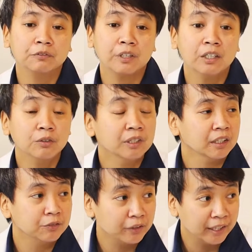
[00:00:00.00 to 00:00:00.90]
follow the
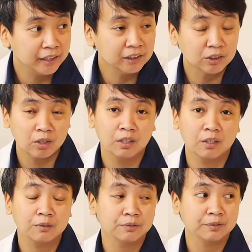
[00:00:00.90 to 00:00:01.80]
advice
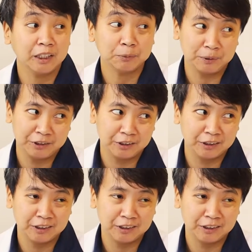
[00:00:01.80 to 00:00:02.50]
of experts.